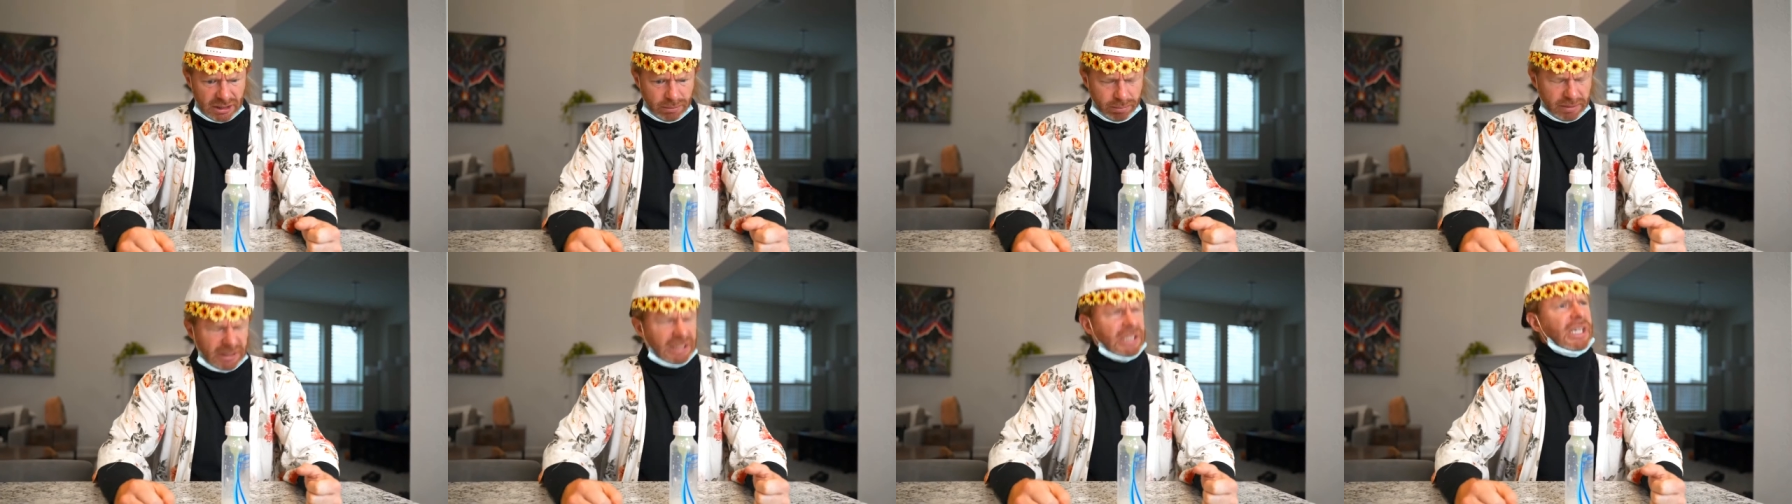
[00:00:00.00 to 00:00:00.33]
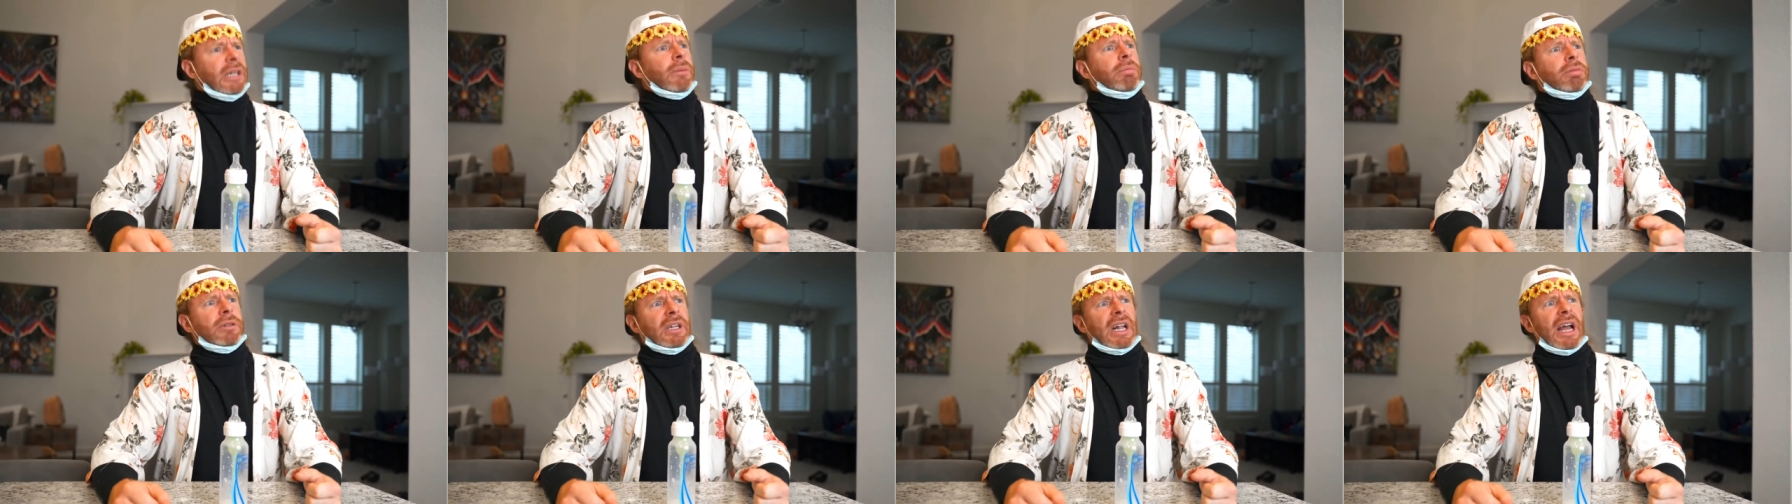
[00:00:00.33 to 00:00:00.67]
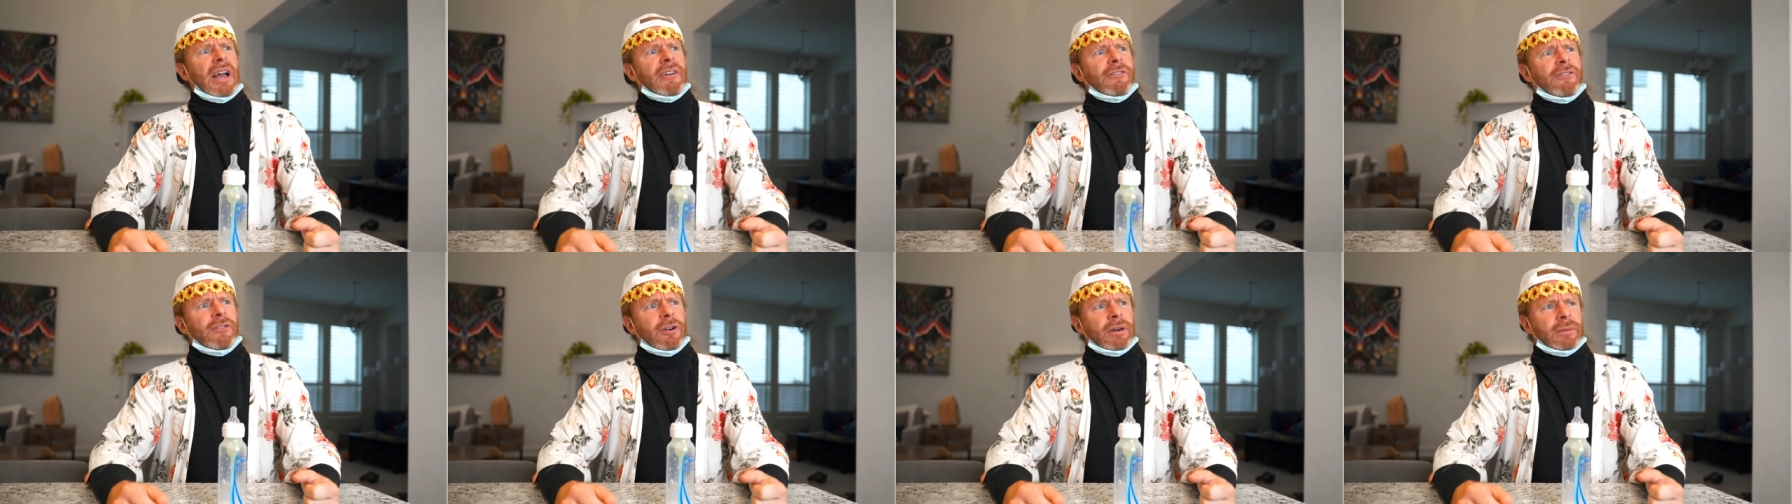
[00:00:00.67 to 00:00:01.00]
but
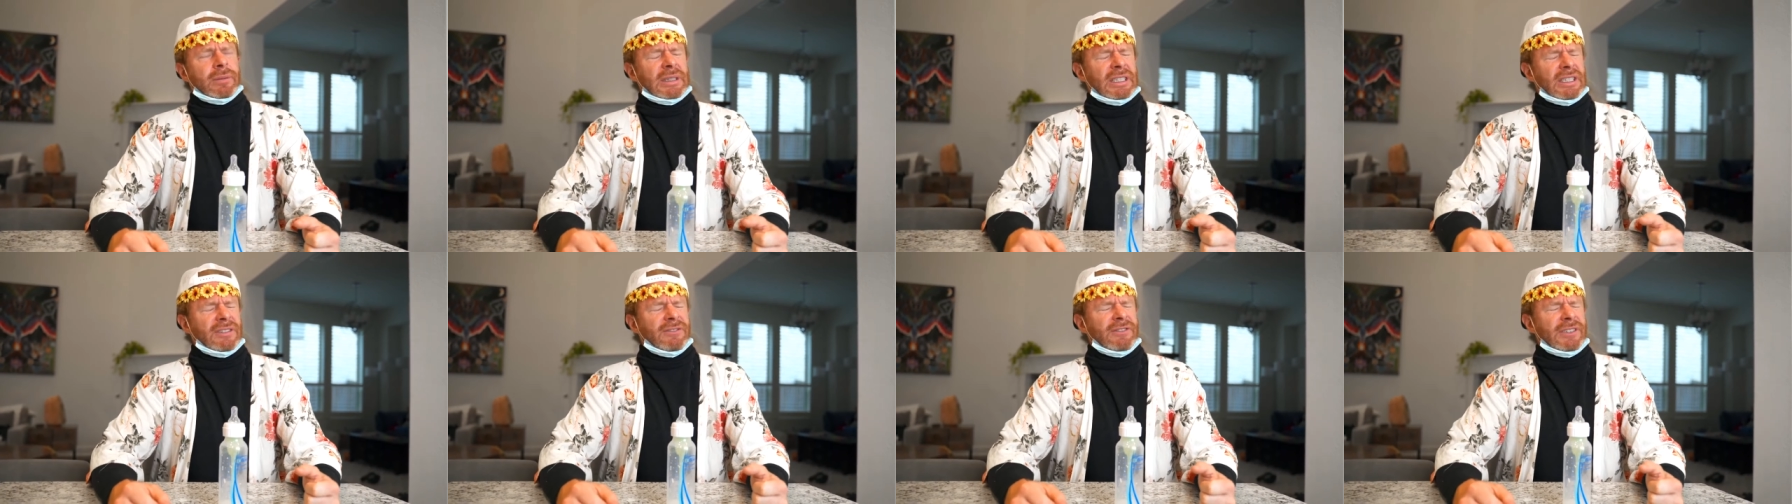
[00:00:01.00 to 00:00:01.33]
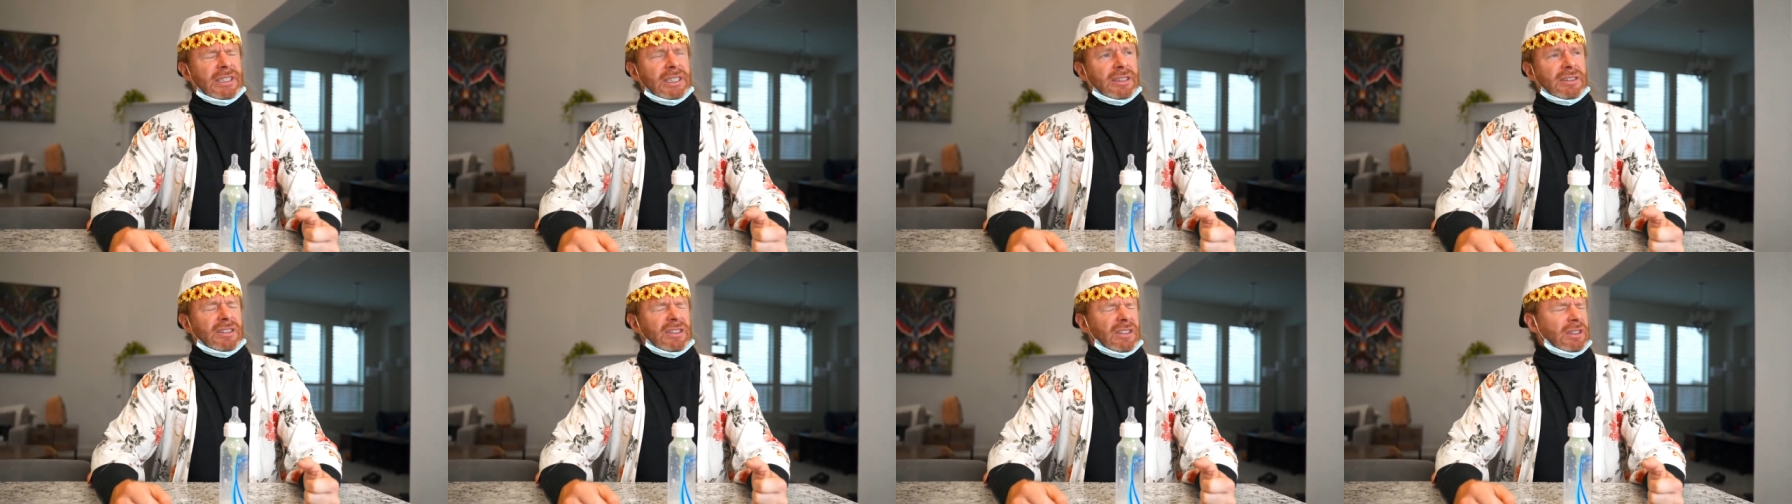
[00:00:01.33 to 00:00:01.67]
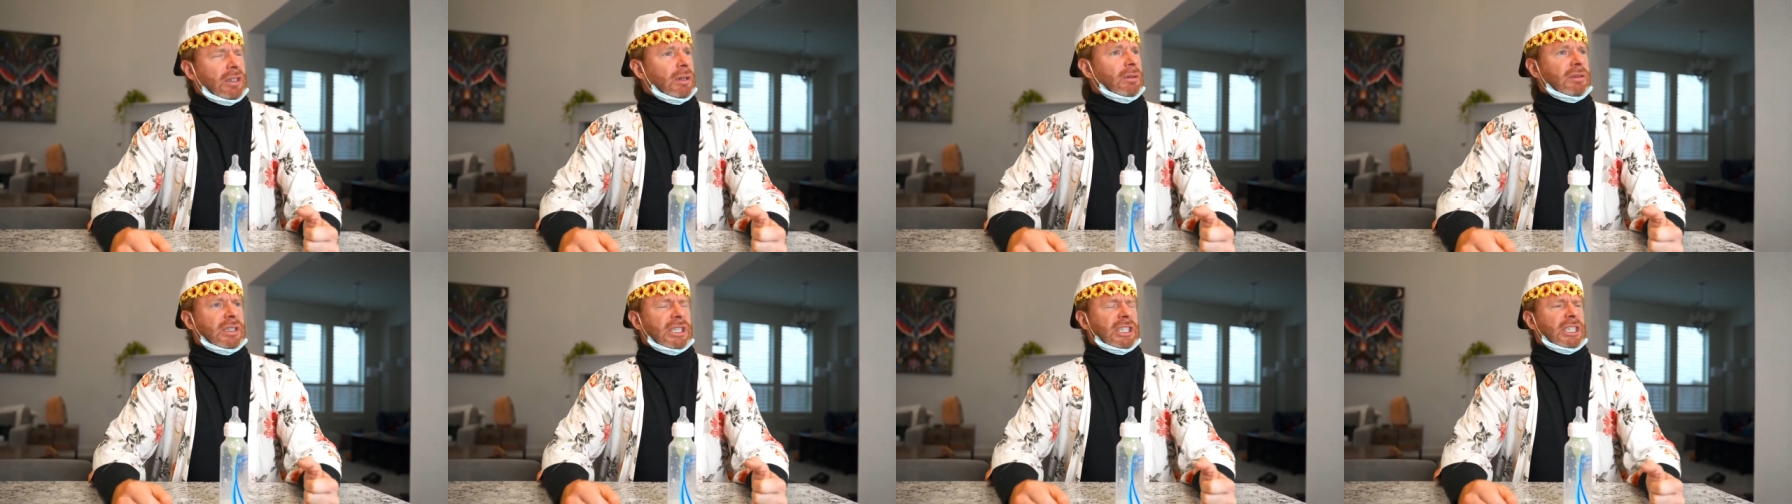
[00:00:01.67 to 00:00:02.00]
deplatforming feels
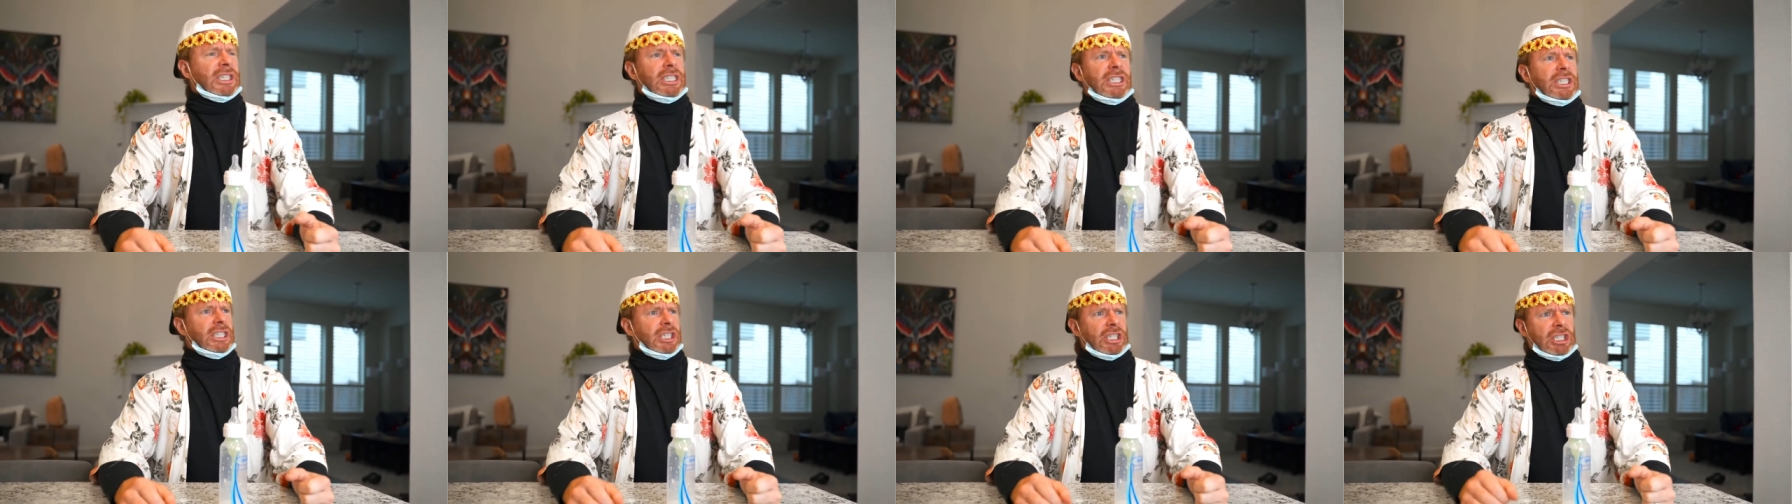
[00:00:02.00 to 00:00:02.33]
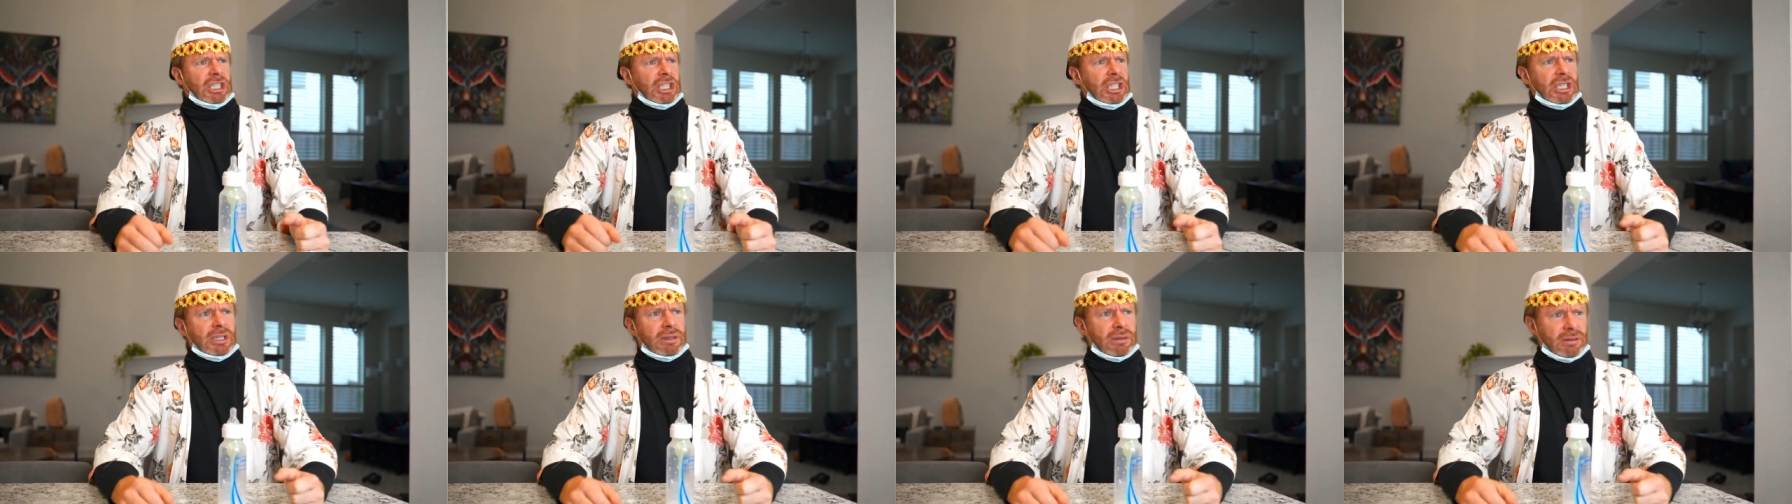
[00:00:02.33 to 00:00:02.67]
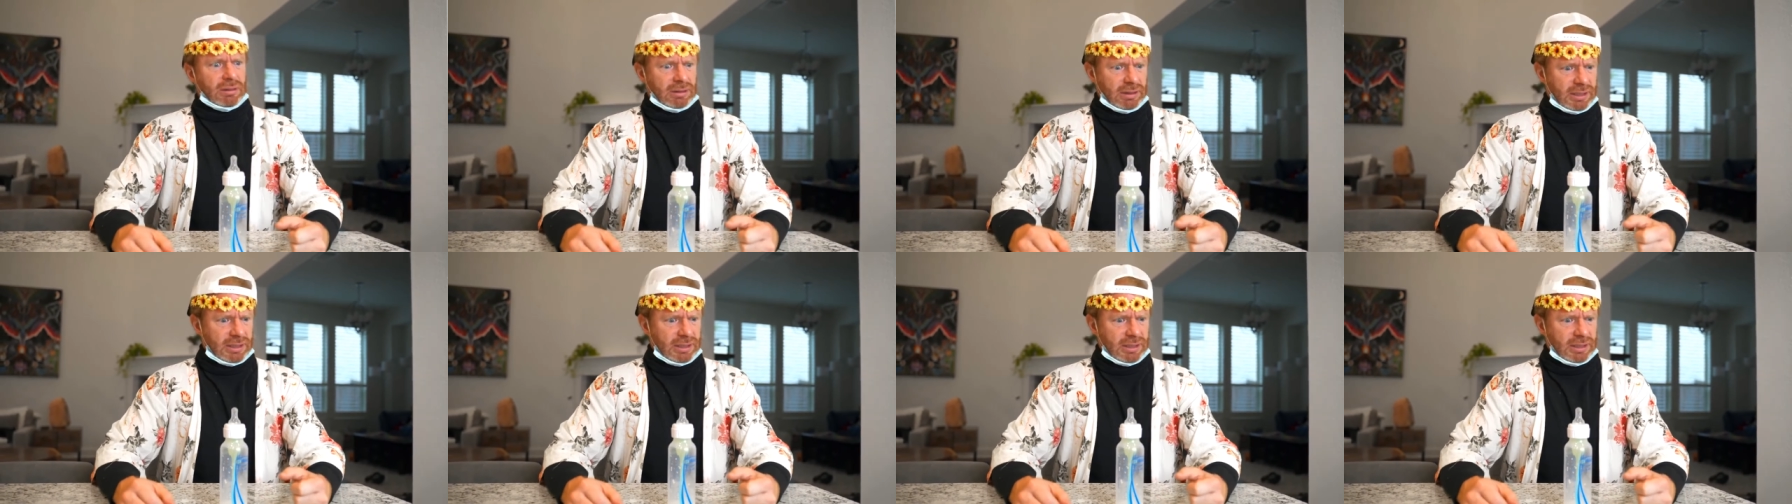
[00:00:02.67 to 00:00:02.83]
so good to do.